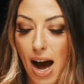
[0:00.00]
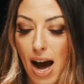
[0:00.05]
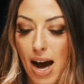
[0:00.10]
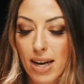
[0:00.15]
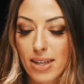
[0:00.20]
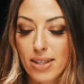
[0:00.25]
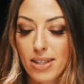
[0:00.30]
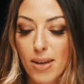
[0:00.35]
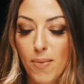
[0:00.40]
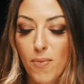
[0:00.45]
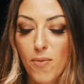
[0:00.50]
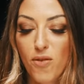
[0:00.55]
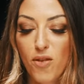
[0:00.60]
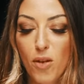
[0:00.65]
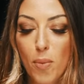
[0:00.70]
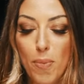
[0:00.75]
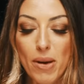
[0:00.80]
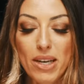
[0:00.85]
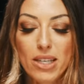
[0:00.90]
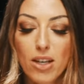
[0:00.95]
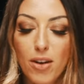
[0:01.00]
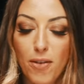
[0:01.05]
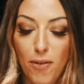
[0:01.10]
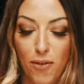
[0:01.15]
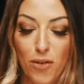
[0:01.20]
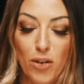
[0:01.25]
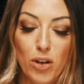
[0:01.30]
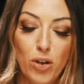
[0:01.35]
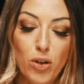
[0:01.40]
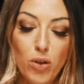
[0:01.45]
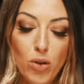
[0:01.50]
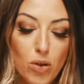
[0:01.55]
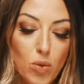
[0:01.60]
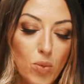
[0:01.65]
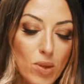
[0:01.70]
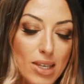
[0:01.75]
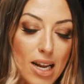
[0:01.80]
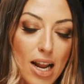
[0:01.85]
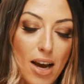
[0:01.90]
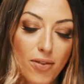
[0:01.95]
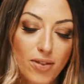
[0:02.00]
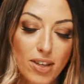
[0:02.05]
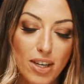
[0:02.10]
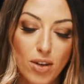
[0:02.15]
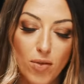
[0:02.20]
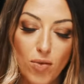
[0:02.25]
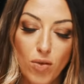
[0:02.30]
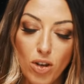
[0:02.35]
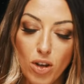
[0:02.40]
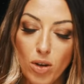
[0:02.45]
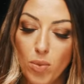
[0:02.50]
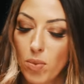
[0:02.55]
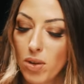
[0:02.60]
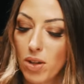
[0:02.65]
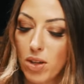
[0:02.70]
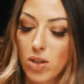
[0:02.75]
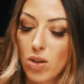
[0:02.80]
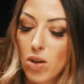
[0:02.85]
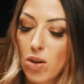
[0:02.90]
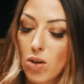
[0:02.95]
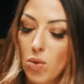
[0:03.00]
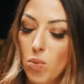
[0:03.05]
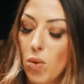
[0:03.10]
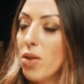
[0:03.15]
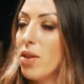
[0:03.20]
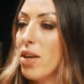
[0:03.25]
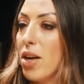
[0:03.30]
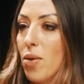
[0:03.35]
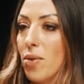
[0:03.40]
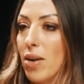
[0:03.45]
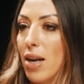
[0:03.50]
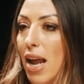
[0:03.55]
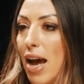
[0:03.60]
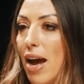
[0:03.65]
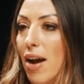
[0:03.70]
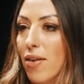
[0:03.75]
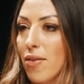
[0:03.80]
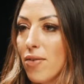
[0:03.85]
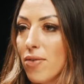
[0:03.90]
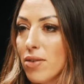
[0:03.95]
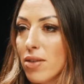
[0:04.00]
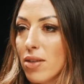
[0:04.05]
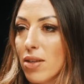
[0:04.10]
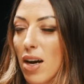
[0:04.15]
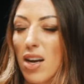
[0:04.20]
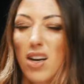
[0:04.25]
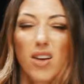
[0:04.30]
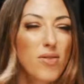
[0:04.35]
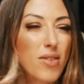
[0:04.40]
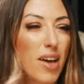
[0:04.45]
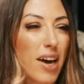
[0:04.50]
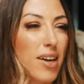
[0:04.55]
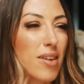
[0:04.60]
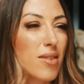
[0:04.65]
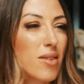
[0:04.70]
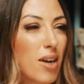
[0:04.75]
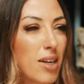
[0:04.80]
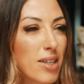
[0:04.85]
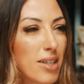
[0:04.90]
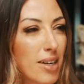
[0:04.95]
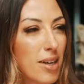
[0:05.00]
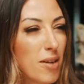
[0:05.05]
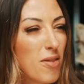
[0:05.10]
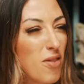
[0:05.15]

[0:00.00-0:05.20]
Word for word: And some forbidden food was left in a room with a dog while the owner left. I love that idea,